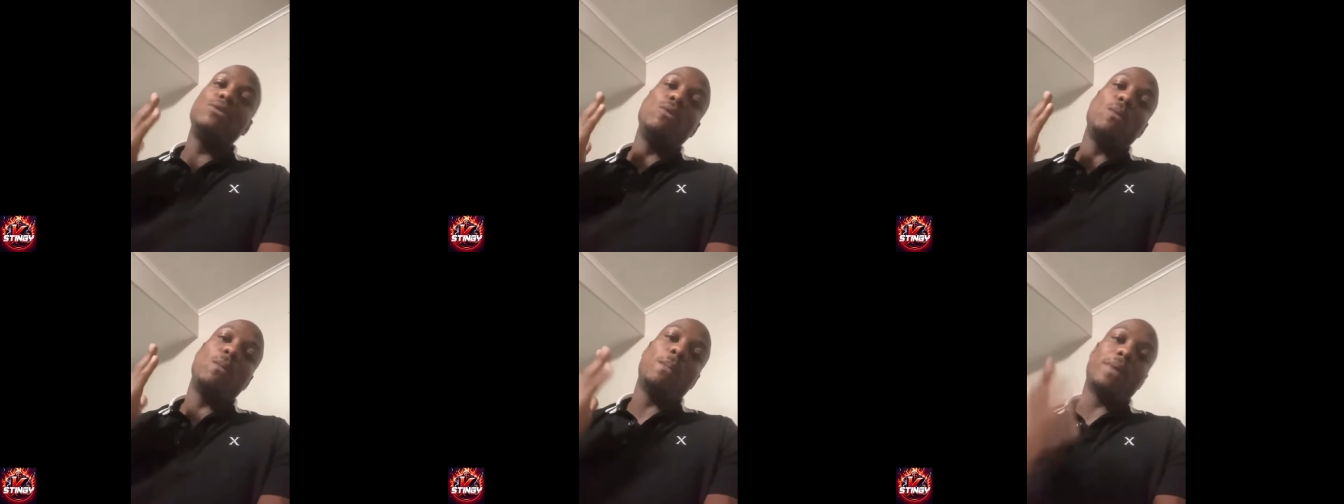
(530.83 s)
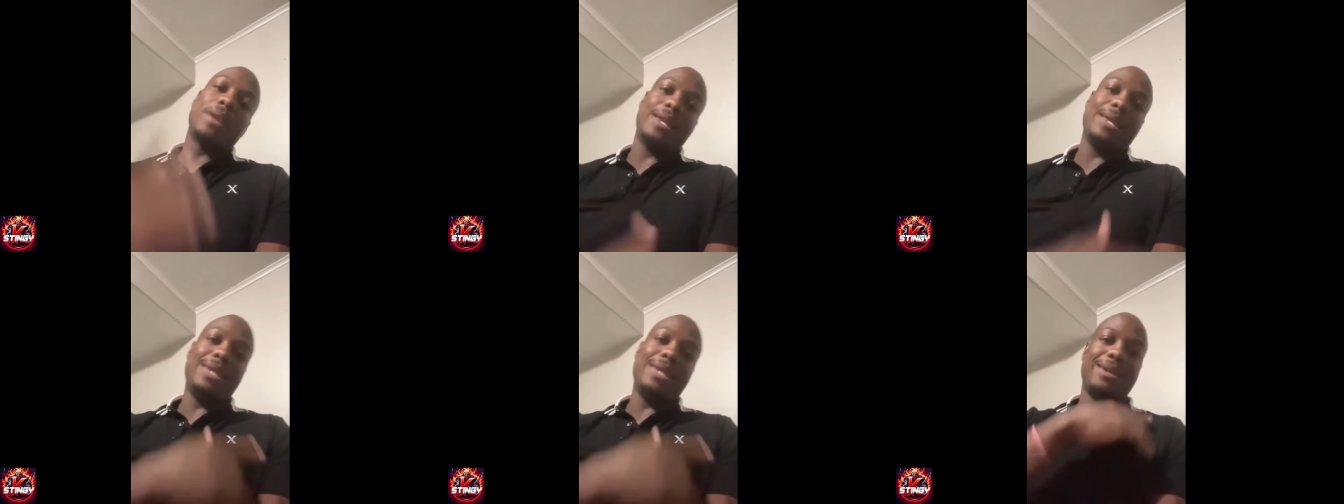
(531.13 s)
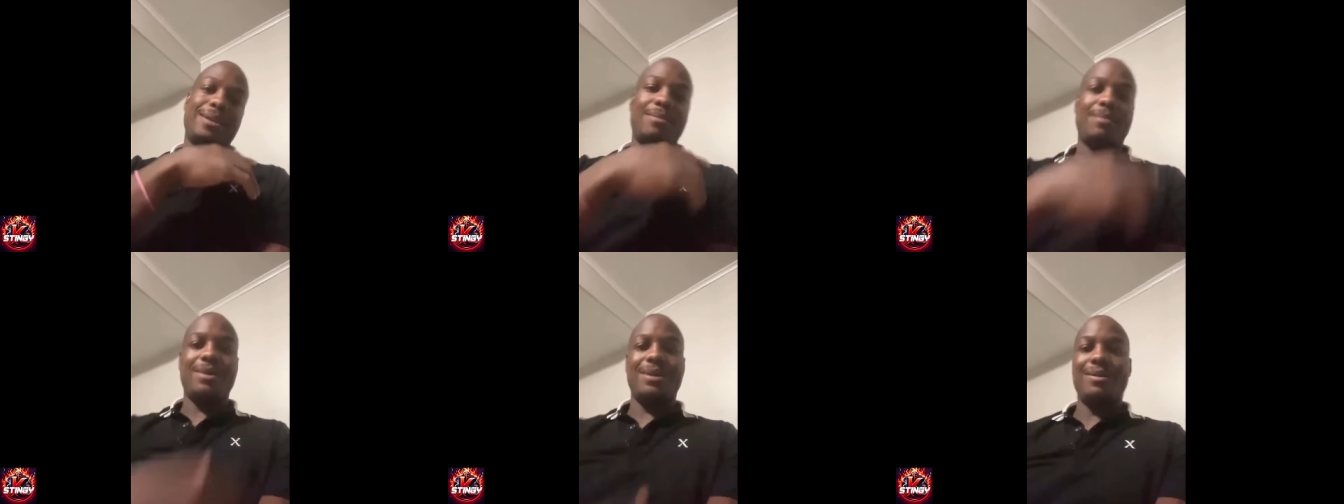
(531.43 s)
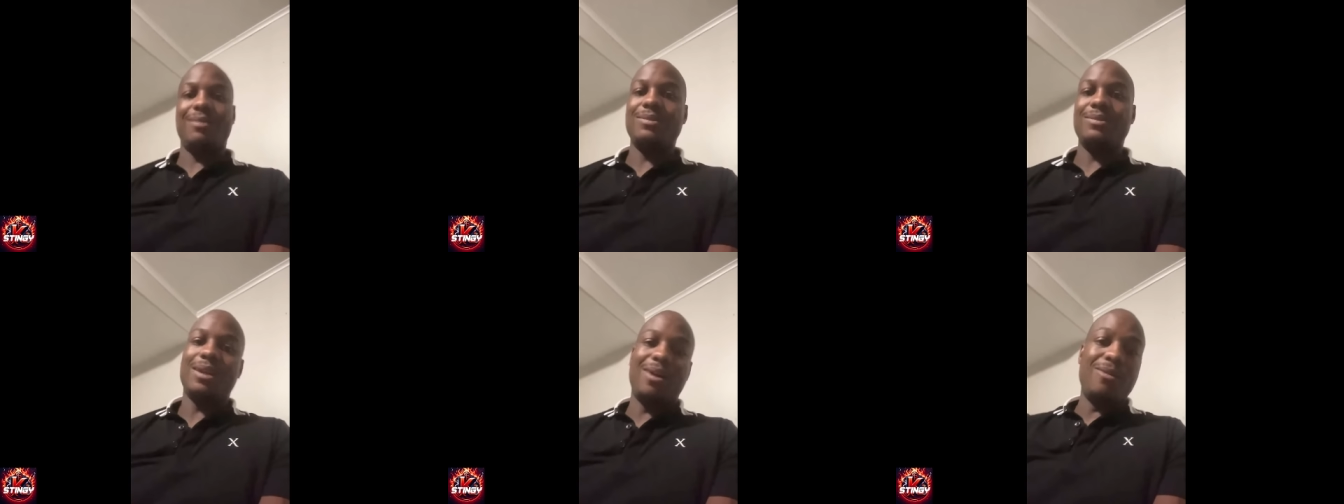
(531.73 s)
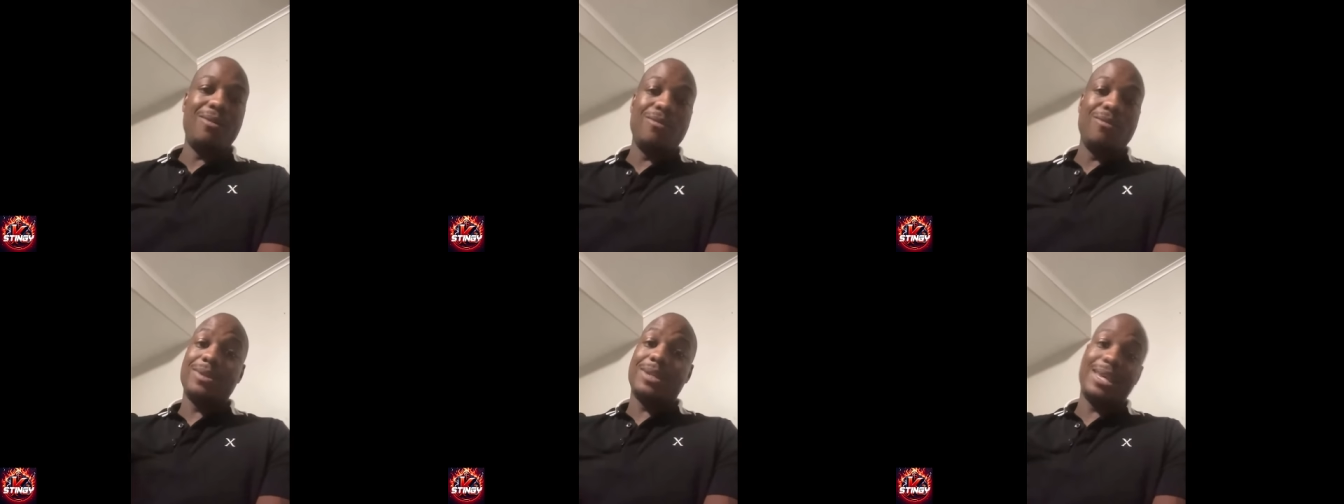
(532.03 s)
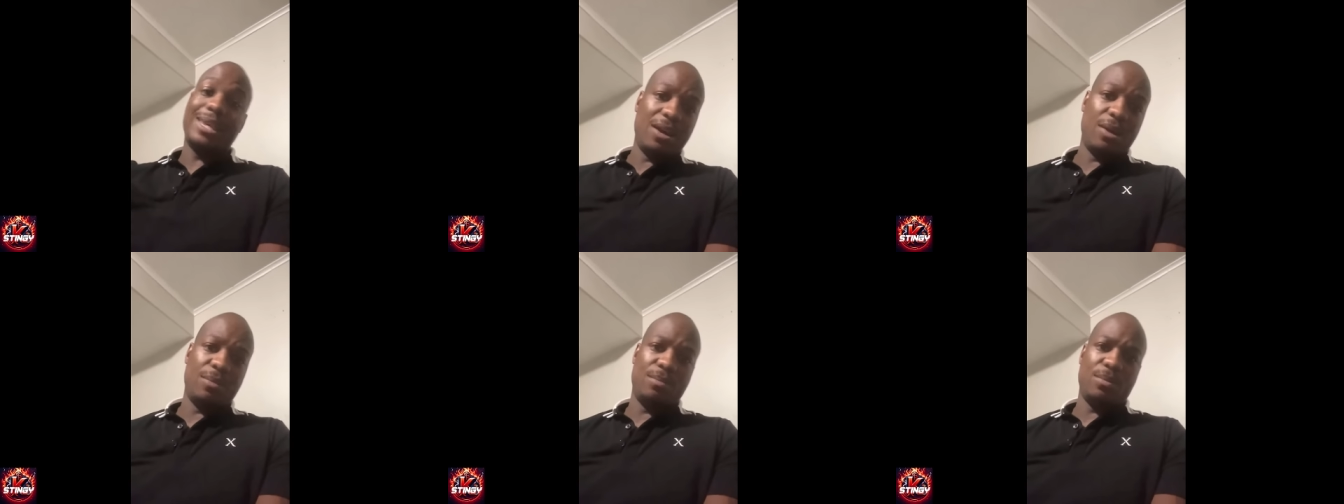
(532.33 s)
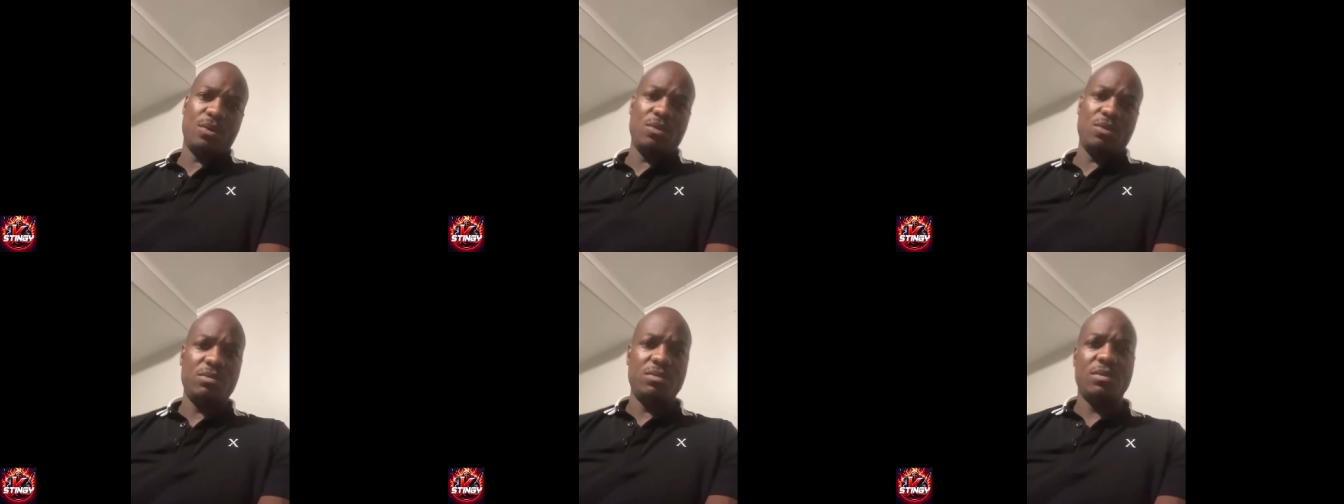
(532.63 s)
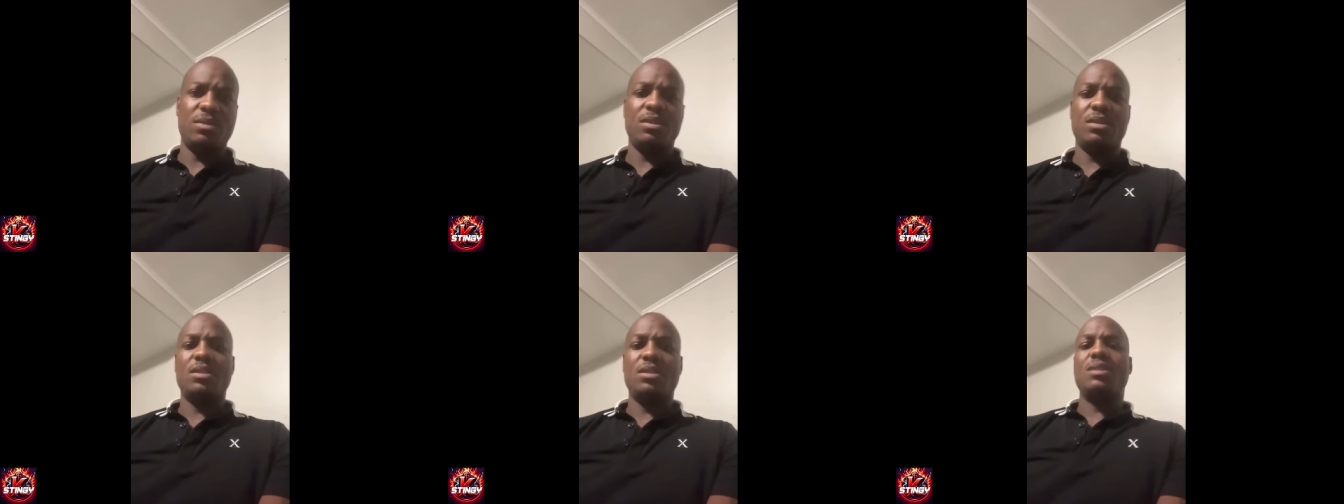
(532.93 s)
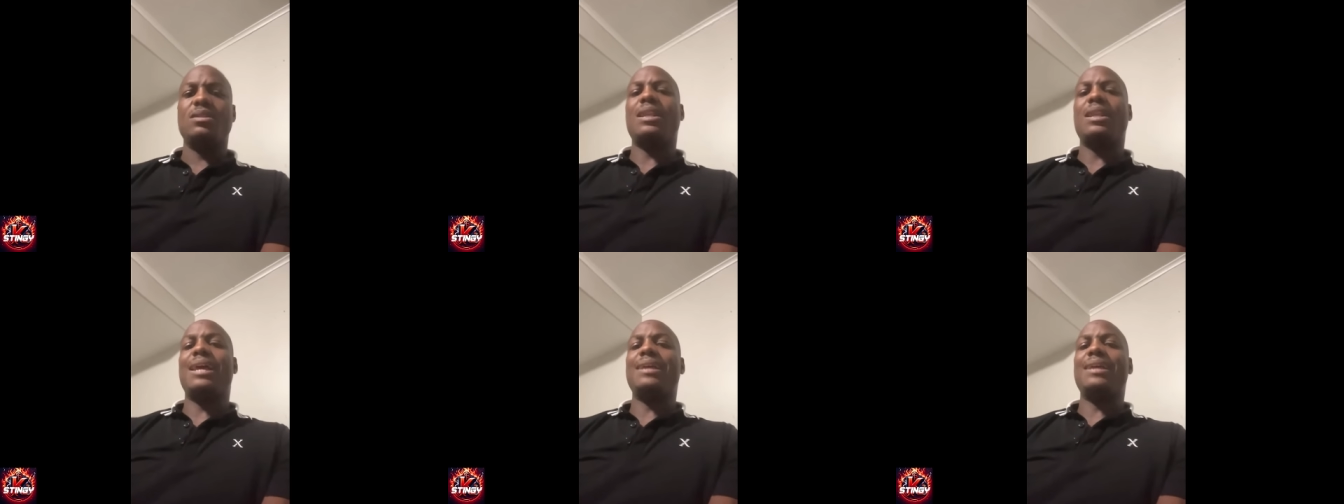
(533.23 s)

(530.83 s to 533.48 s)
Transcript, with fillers: Like you playing, man. I don't, I don't care, bro.